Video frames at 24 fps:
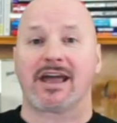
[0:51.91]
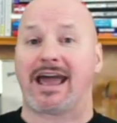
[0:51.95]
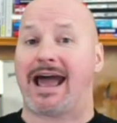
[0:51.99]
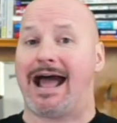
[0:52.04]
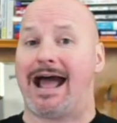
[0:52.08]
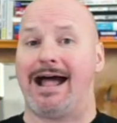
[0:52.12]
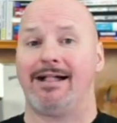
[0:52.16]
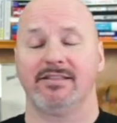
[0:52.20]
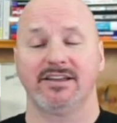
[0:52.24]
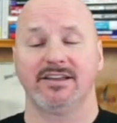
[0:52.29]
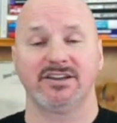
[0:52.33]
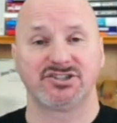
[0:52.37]

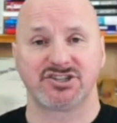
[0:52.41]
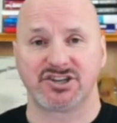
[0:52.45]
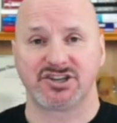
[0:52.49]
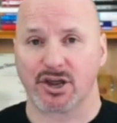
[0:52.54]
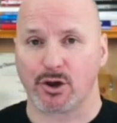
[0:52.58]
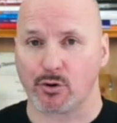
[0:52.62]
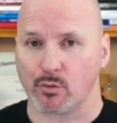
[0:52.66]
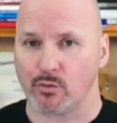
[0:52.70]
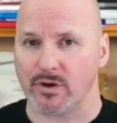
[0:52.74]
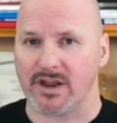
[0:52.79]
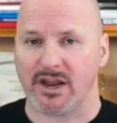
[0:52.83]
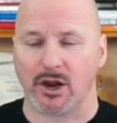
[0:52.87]
college
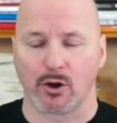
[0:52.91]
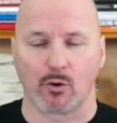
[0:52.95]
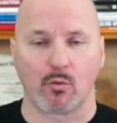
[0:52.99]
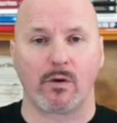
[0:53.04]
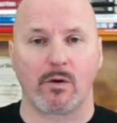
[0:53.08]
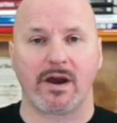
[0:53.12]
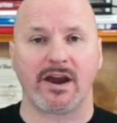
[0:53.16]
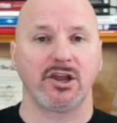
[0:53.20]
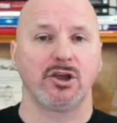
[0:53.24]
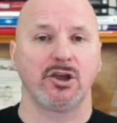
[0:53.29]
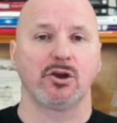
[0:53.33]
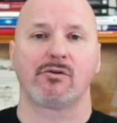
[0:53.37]
degree or
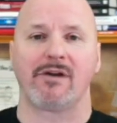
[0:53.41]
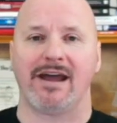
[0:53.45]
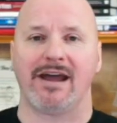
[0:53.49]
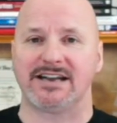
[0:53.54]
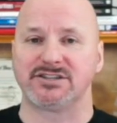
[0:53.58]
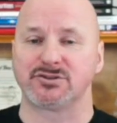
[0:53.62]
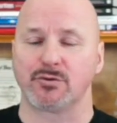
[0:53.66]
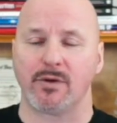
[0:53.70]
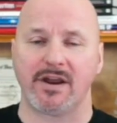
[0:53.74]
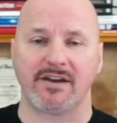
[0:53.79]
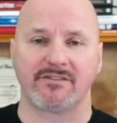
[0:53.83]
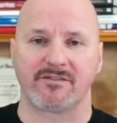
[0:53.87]
where you
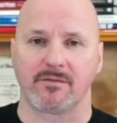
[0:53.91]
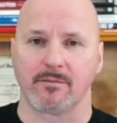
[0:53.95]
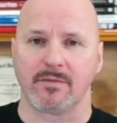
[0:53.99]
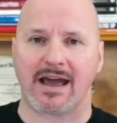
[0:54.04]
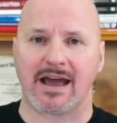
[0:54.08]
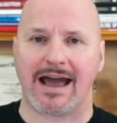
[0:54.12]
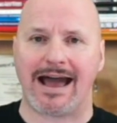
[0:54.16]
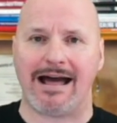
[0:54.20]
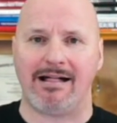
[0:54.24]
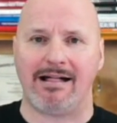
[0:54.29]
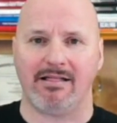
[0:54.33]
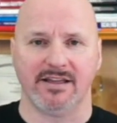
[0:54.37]
graduated from
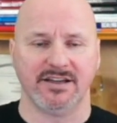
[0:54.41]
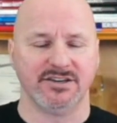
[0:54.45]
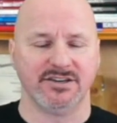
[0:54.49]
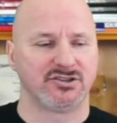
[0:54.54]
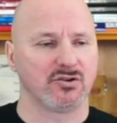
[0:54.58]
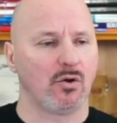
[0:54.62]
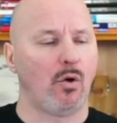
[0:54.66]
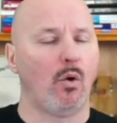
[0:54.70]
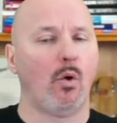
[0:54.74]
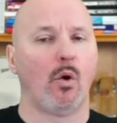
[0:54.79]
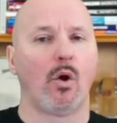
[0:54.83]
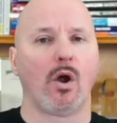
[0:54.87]

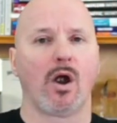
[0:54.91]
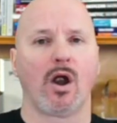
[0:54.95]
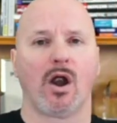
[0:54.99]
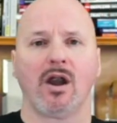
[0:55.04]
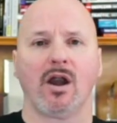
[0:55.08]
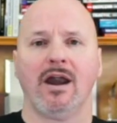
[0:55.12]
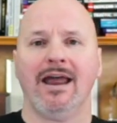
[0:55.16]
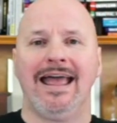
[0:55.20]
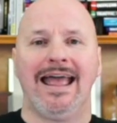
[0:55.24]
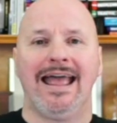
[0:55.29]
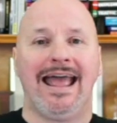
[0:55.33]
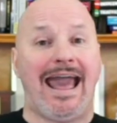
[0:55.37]
college
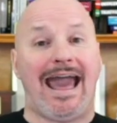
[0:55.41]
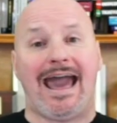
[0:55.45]
or